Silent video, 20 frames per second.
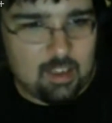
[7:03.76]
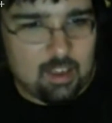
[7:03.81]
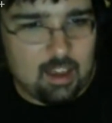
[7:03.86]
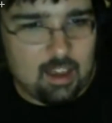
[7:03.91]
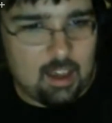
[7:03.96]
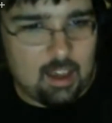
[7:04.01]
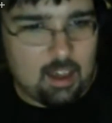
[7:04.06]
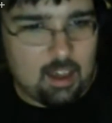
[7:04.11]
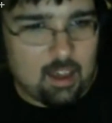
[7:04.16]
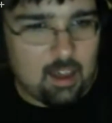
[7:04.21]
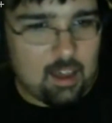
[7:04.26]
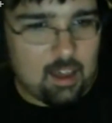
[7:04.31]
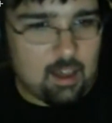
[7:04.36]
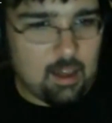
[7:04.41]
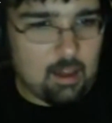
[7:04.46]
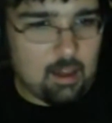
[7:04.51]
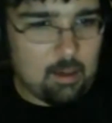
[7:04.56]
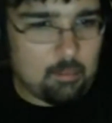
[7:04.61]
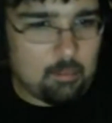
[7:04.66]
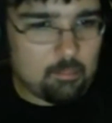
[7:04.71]

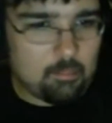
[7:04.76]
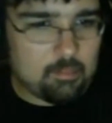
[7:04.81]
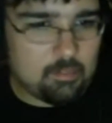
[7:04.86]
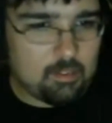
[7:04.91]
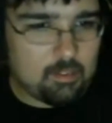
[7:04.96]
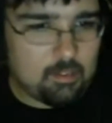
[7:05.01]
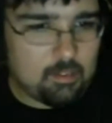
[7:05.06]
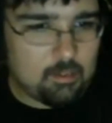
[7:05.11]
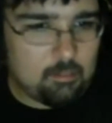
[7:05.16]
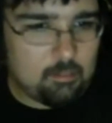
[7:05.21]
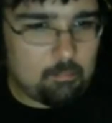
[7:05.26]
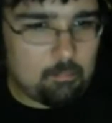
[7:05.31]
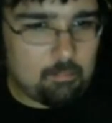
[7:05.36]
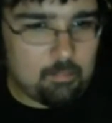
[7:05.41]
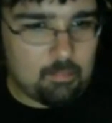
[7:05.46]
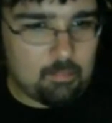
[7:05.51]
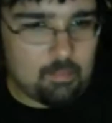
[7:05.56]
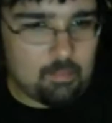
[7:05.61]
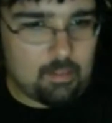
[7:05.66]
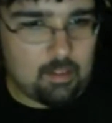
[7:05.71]
Um,
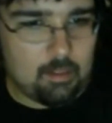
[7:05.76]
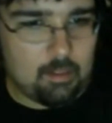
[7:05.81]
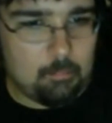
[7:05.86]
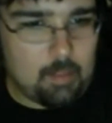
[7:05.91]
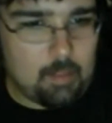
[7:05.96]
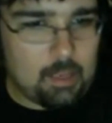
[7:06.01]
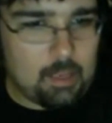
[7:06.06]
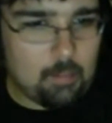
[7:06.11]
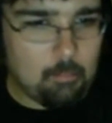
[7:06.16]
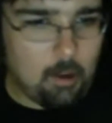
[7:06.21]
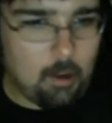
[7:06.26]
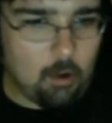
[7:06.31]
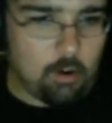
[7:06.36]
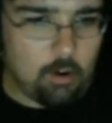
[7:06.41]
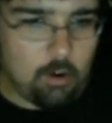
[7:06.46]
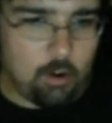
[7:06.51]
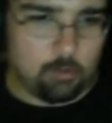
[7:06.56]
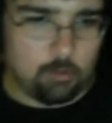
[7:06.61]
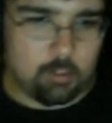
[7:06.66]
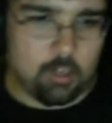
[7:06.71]

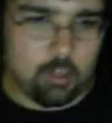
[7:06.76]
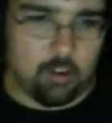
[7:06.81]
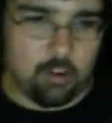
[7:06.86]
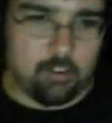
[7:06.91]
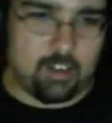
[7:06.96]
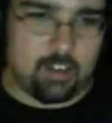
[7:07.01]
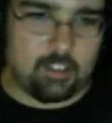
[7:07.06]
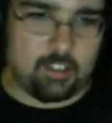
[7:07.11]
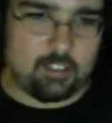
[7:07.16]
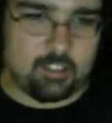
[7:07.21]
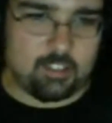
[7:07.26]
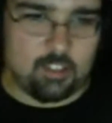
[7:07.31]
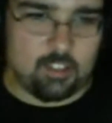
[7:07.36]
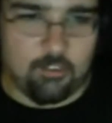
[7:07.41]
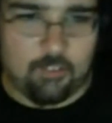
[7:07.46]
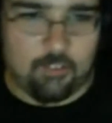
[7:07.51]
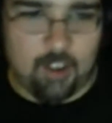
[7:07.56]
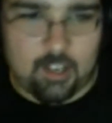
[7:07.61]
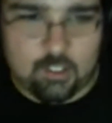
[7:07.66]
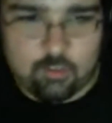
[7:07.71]
Miyamoto targeting Star
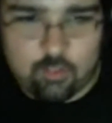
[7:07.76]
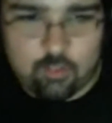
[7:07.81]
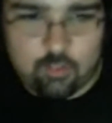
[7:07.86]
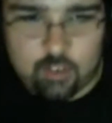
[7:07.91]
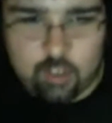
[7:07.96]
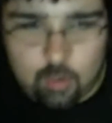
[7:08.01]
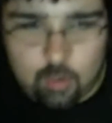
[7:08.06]
Fox for a